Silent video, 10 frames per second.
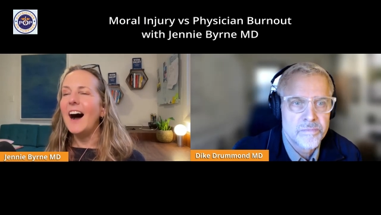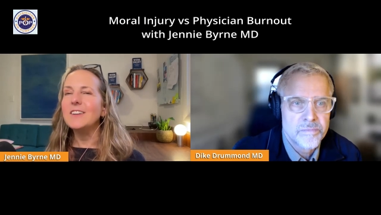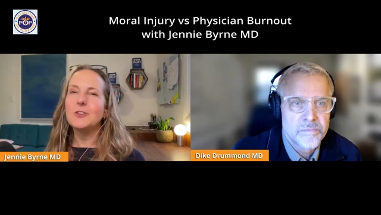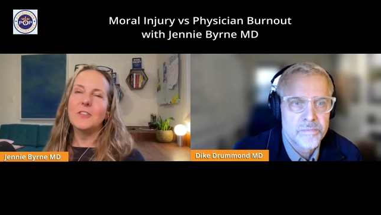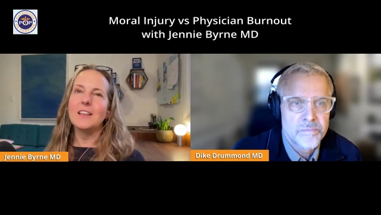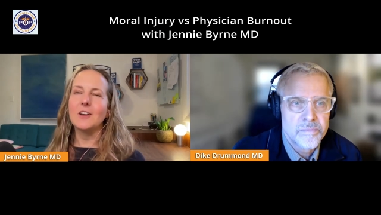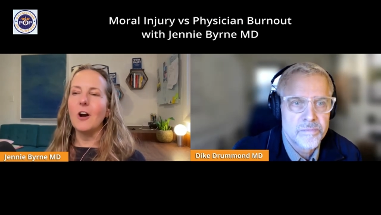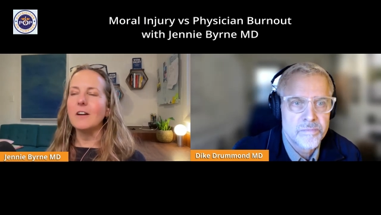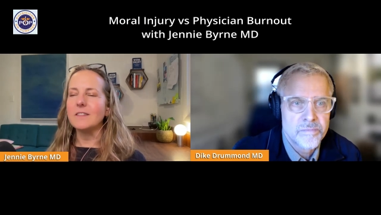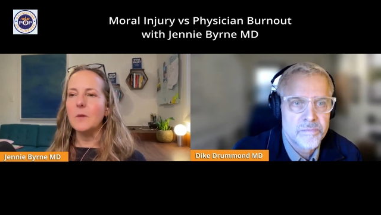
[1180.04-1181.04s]
Speaker 1: I do think there
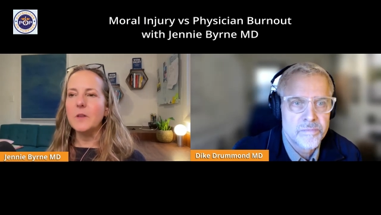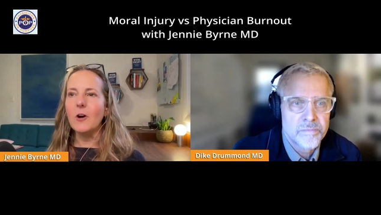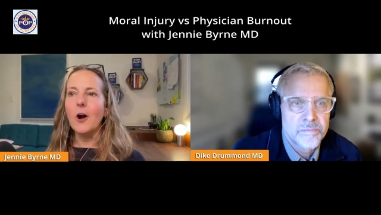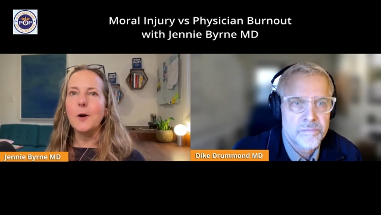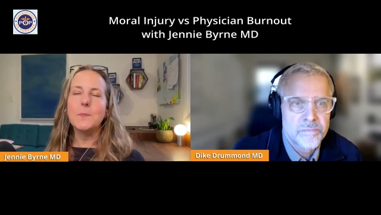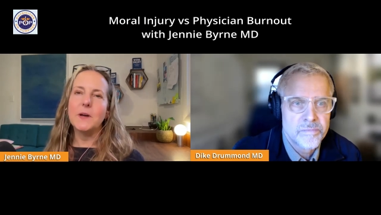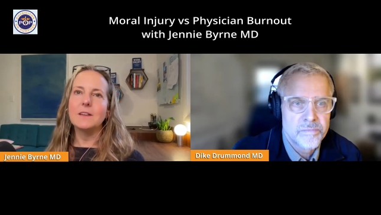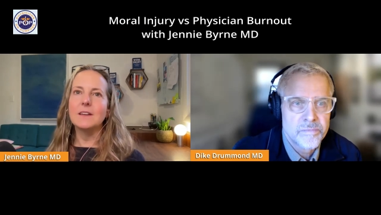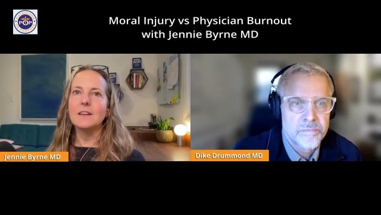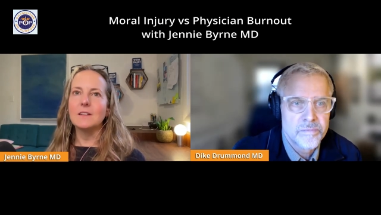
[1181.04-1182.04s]
are some that aren't, but
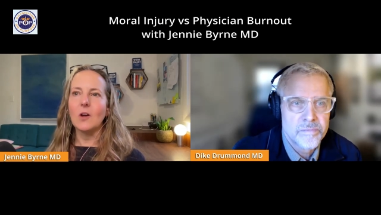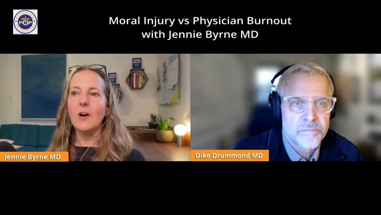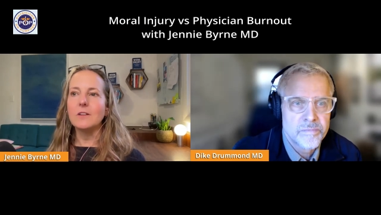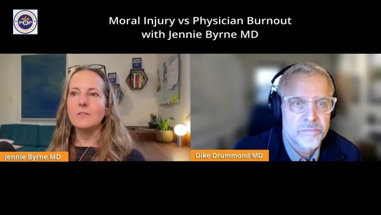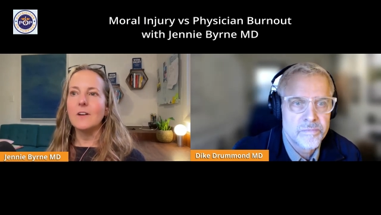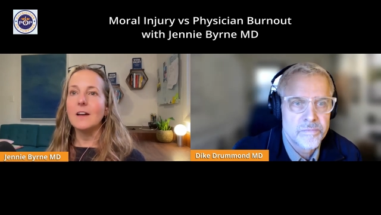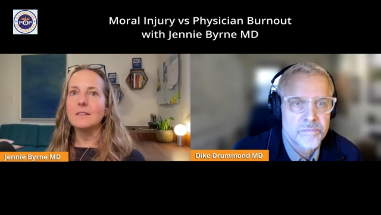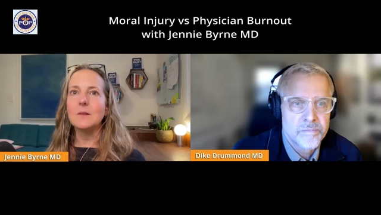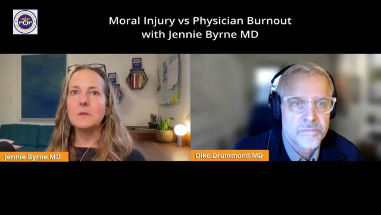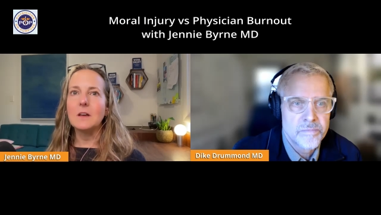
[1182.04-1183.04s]
it is hard to find
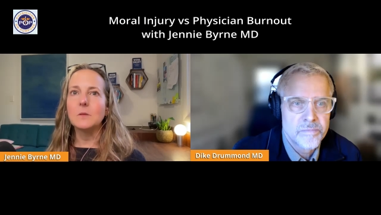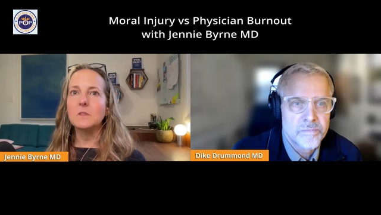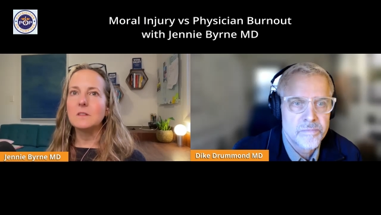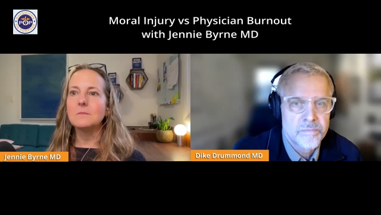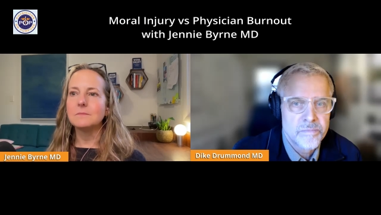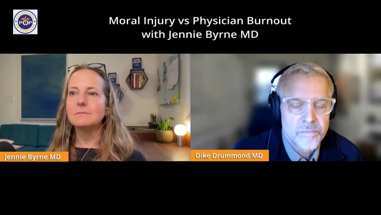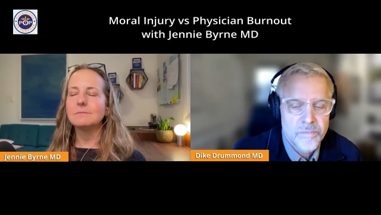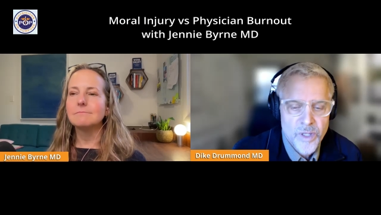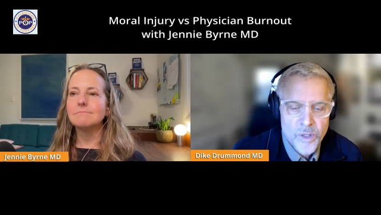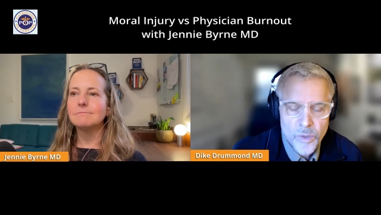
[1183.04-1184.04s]
sometimes.
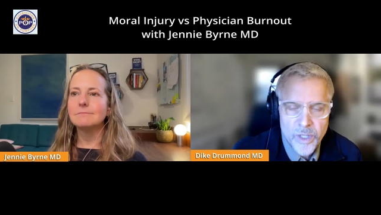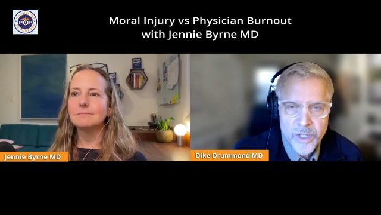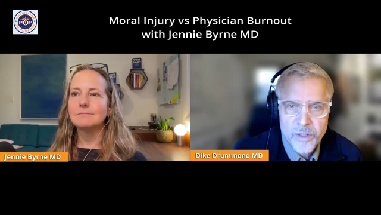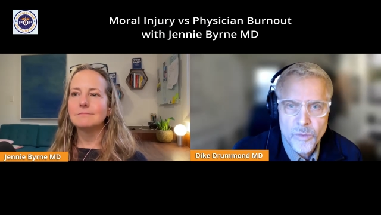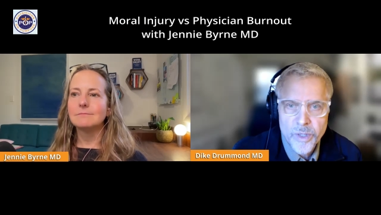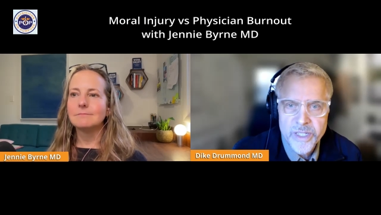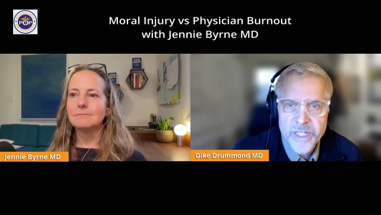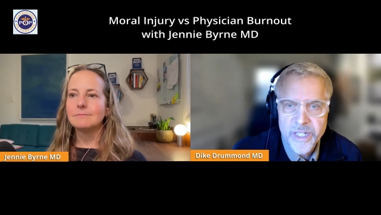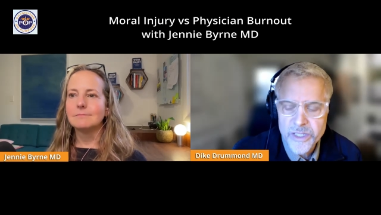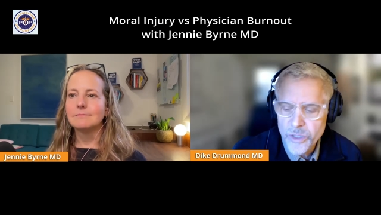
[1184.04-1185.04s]
Speaker 2: Well, and we
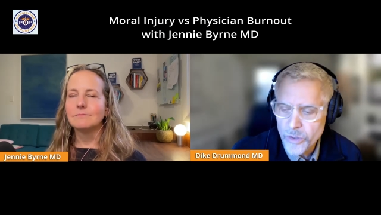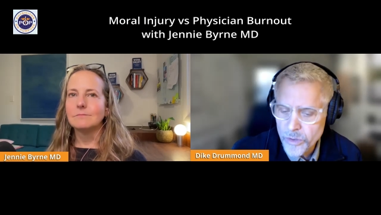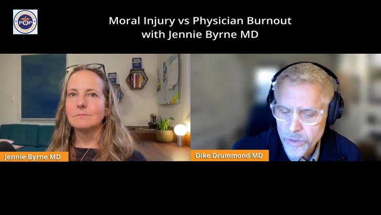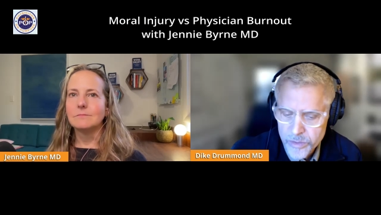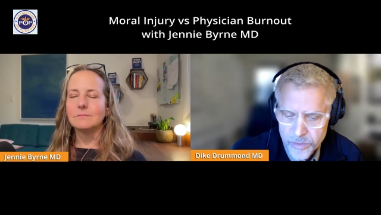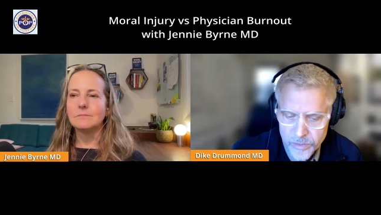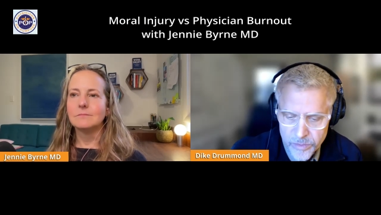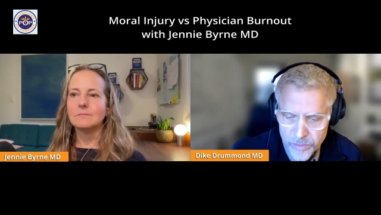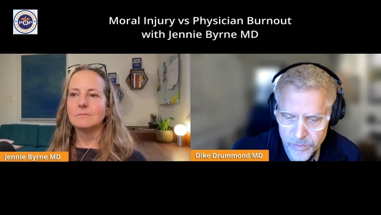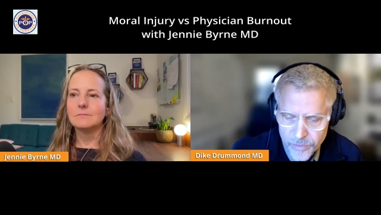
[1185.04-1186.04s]
teach whole
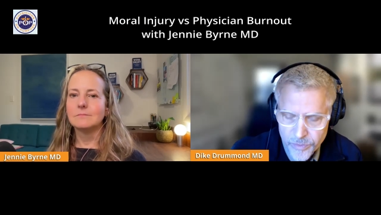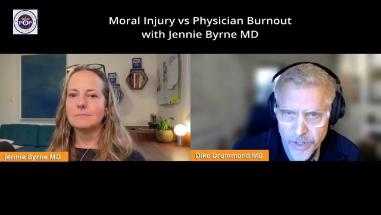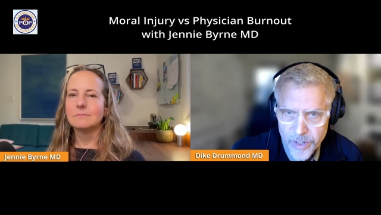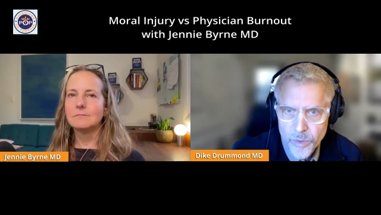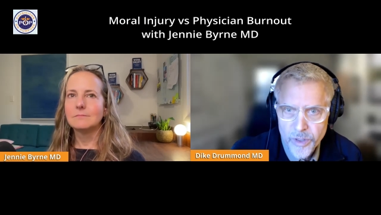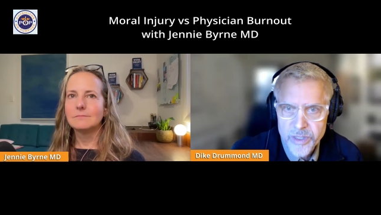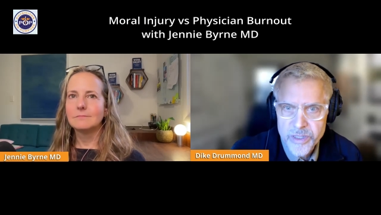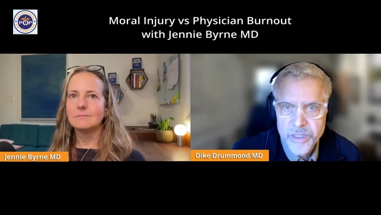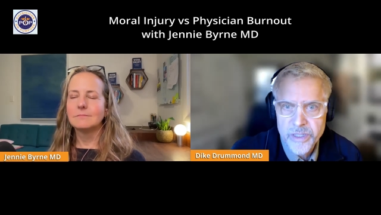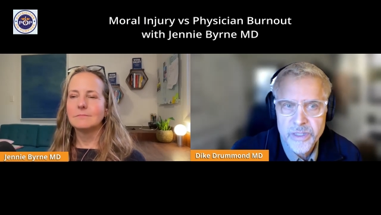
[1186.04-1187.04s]

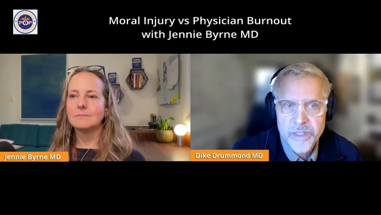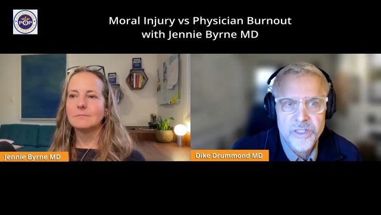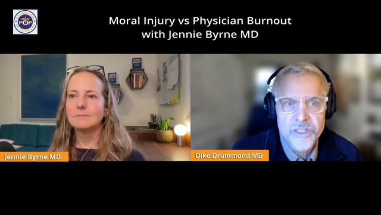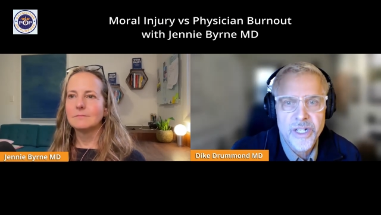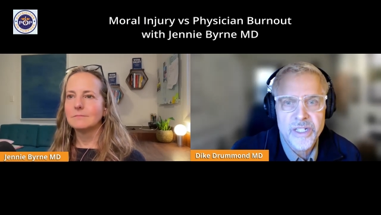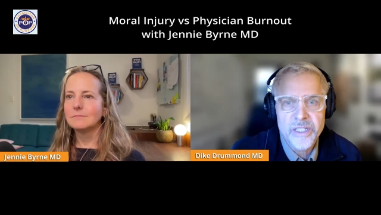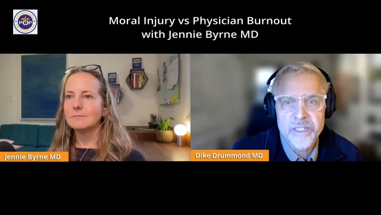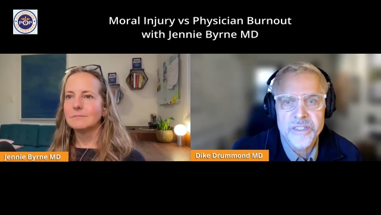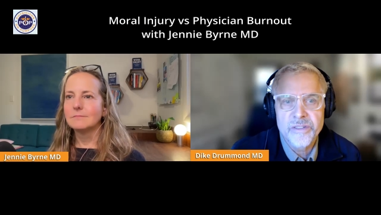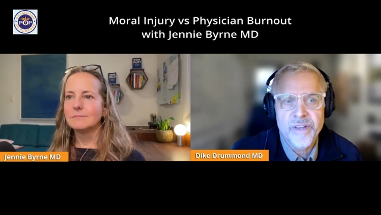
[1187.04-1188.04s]
frameworks and
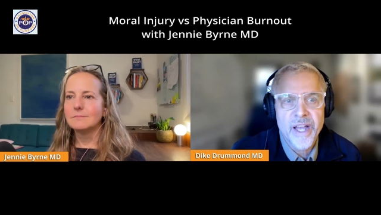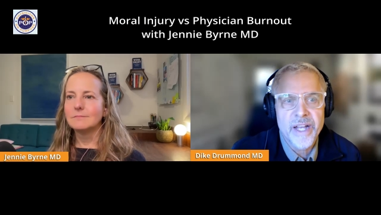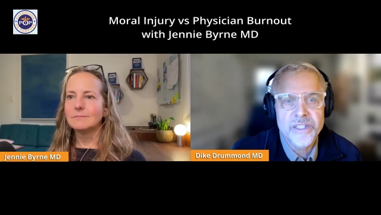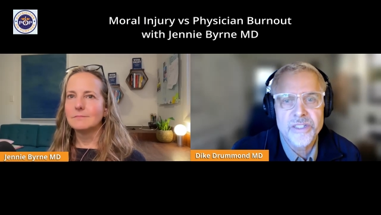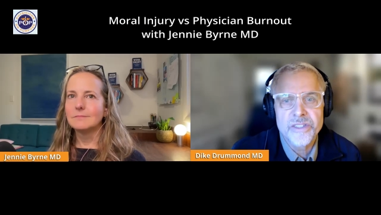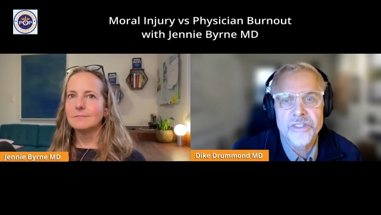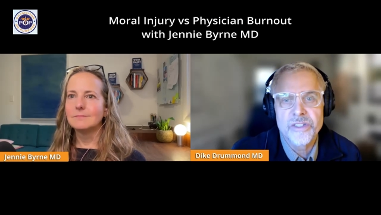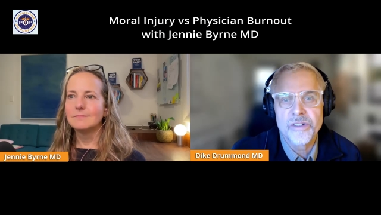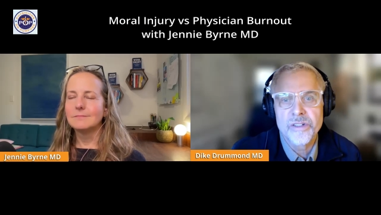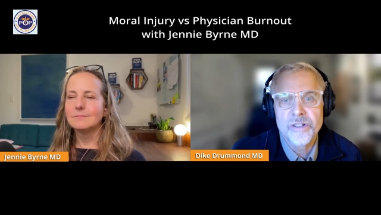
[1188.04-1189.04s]
checklists of actions
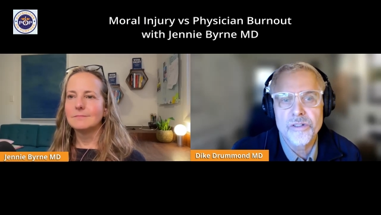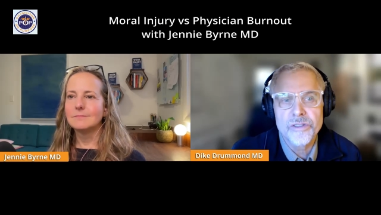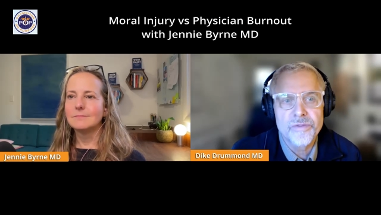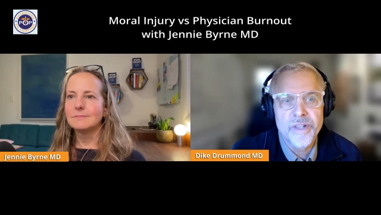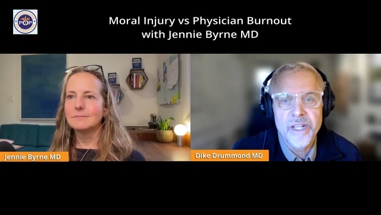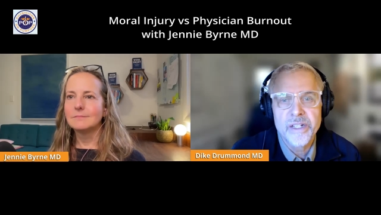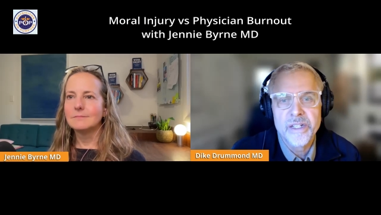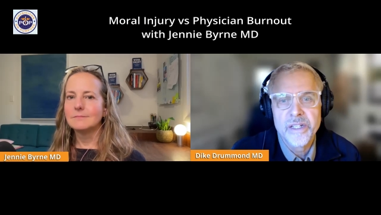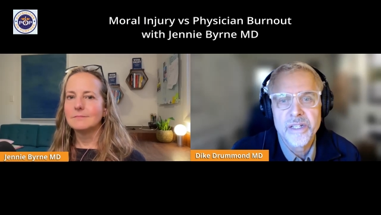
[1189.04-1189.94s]
to cultivate